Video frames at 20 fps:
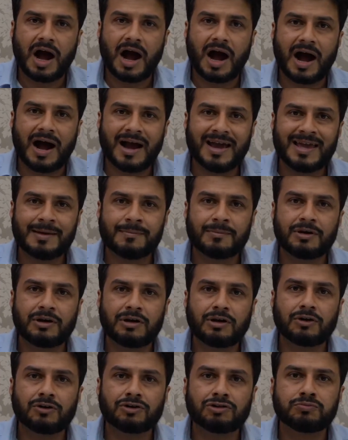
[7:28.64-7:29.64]
I am a
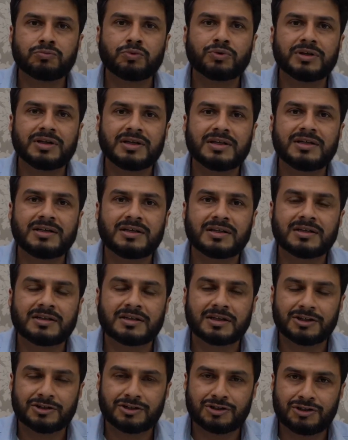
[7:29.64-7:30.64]
lot more
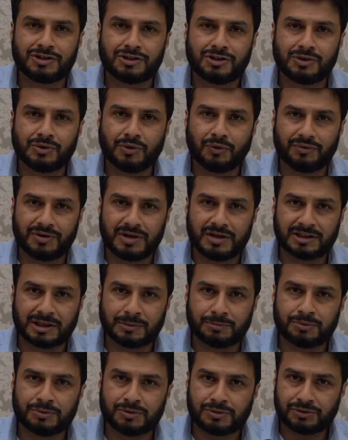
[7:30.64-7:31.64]
eager to read the
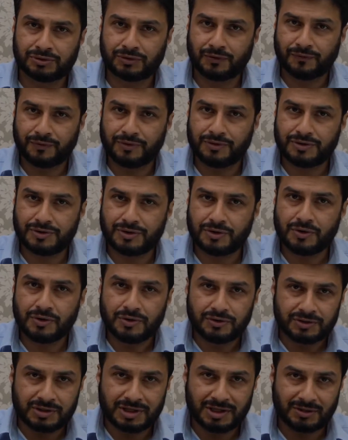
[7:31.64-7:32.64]
book. So for you,
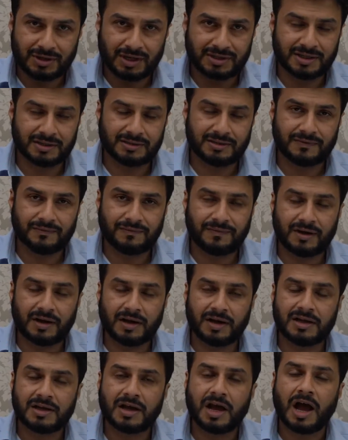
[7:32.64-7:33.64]
you need to
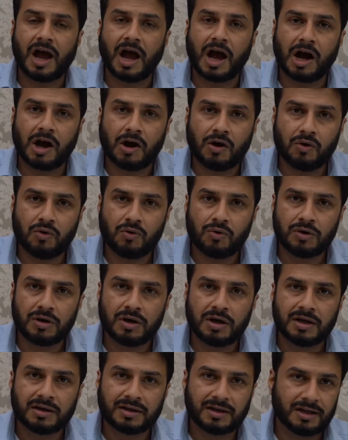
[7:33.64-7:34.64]
identify how
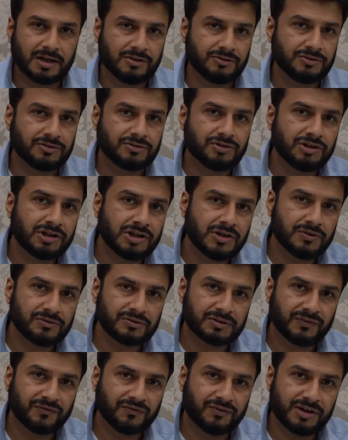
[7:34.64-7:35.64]
can you reduce
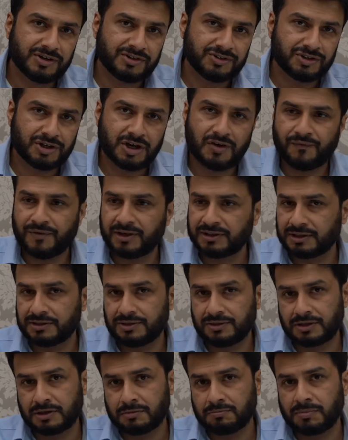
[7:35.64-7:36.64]
the friction, whether
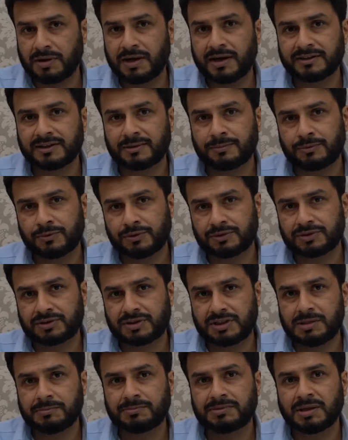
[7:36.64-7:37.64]
you can buy the books,
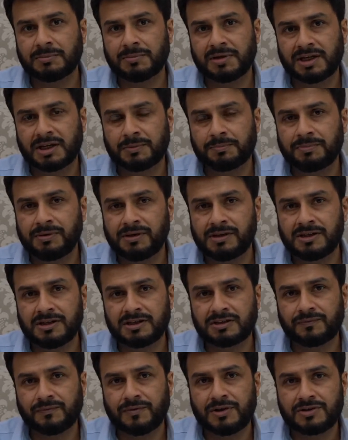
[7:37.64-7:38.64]
keep them in a
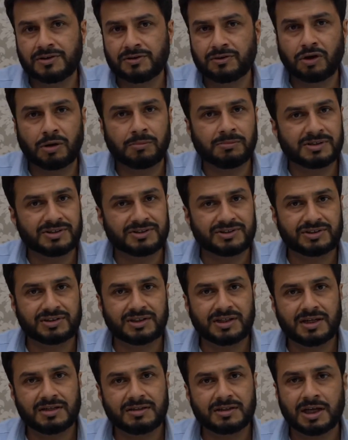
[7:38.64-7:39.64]
place where you normally
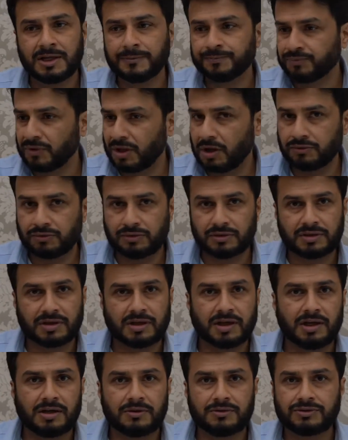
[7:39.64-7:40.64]
sit, on the
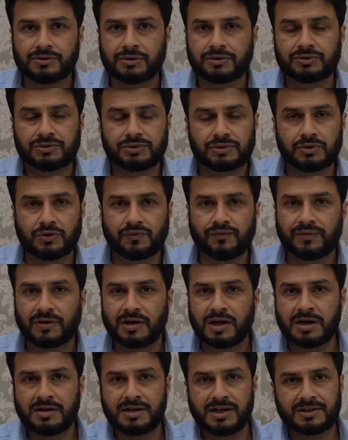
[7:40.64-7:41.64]
couch or
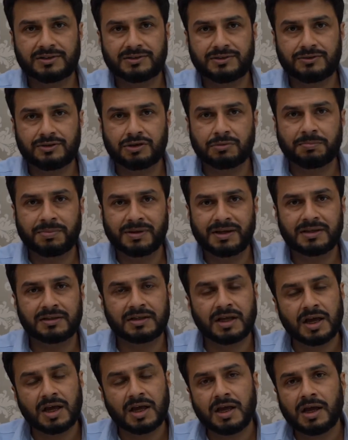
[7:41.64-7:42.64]
sofa next to your bed,
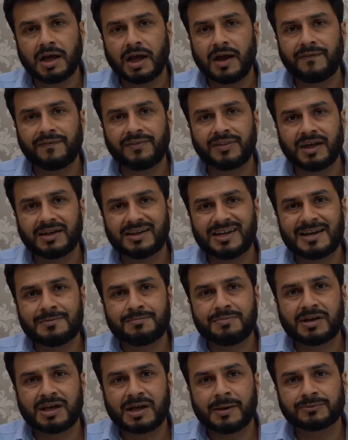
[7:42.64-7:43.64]
and then it
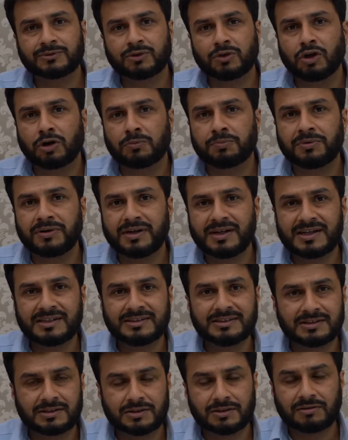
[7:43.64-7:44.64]
becomes a lot more
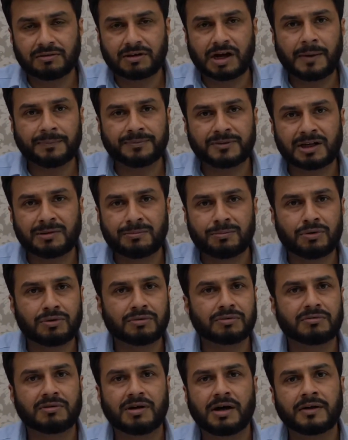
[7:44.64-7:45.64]
easy to grab that book
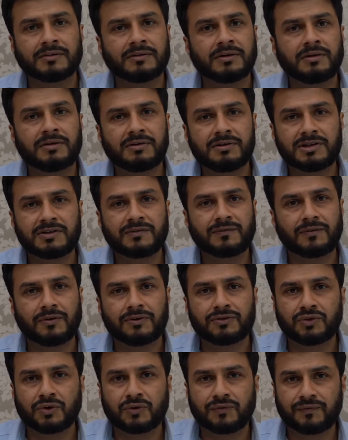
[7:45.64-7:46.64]
rather than reach
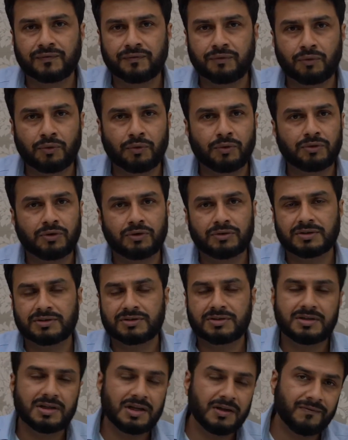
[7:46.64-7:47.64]
for your phone or the
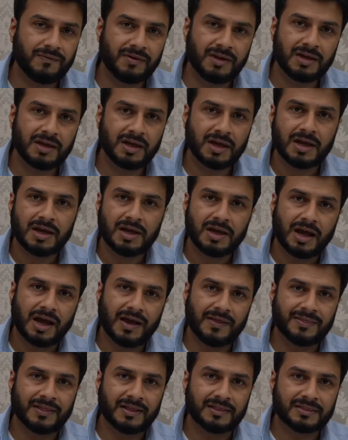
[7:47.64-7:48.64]
TV,
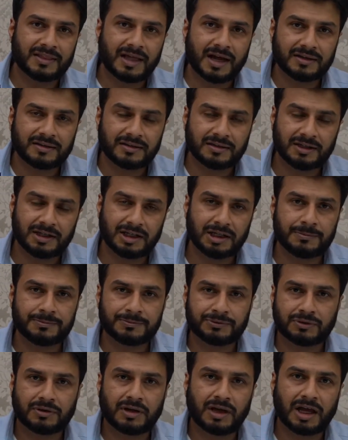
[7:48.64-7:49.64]
and then that
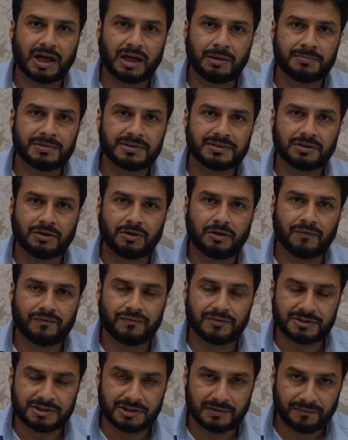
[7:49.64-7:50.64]
helps your habit of
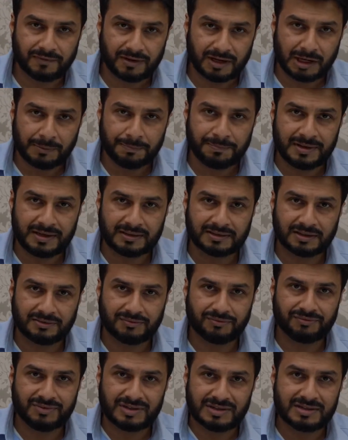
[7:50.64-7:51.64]
developing
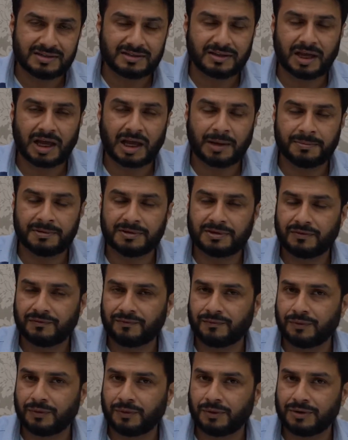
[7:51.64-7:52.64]
that reading habit
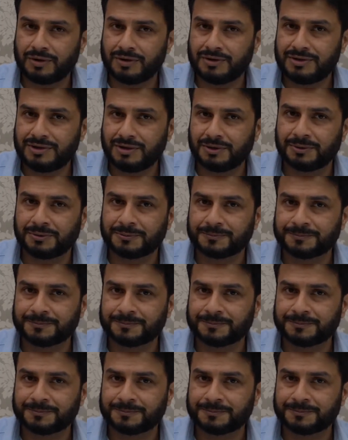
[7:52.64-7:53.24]
for you.